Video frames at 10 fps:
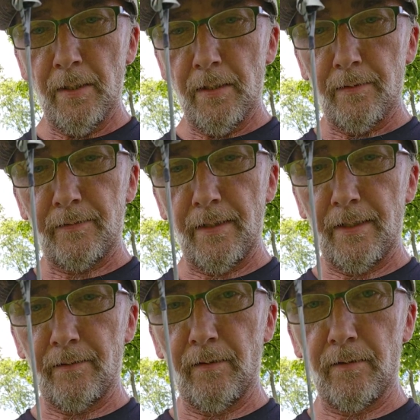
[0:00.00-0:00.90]
This
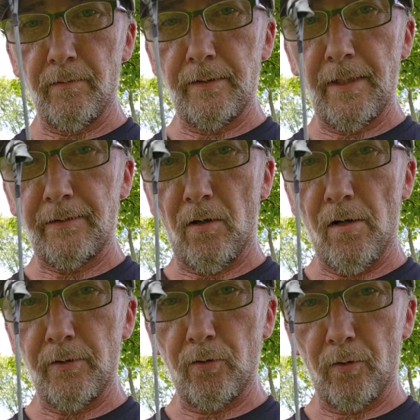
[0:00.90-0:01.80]
thing literally takes all
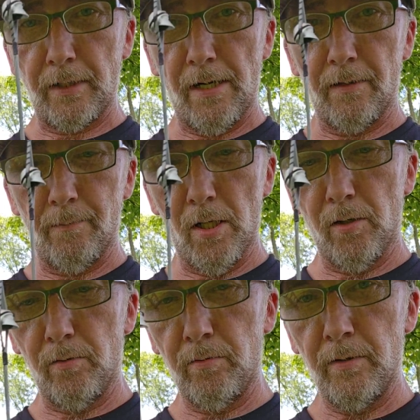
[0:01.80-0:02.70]
the torque out of the
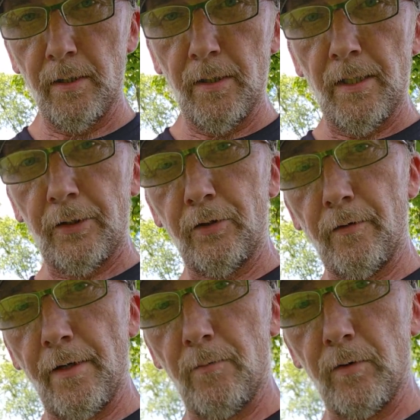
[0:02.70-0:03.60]
bow. I shoot a
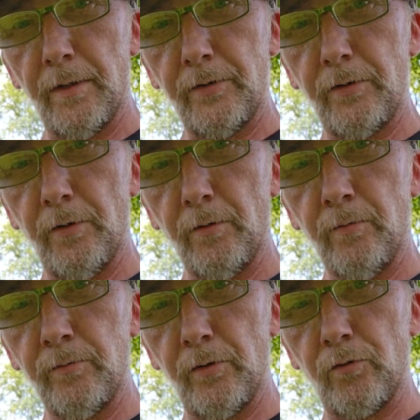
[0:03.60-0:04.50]
thumb release too.
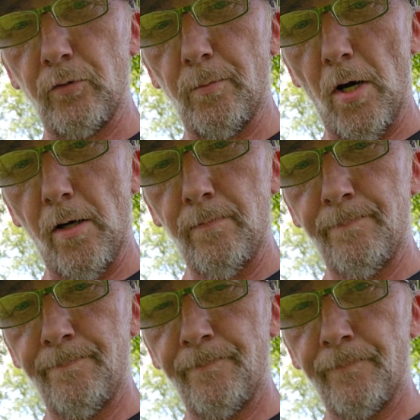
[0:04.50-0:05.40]
It's a true ball,
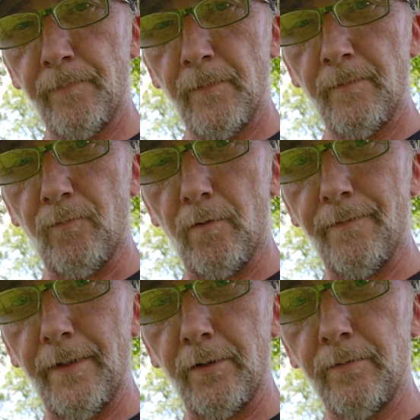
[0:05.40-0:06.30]

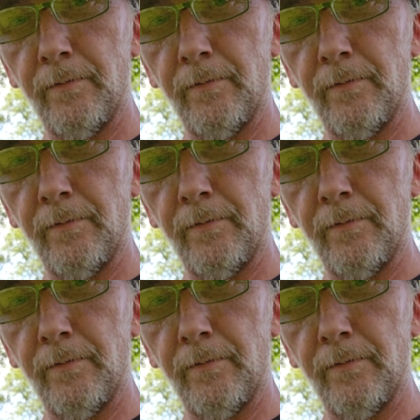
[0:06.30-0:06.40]
4-finger.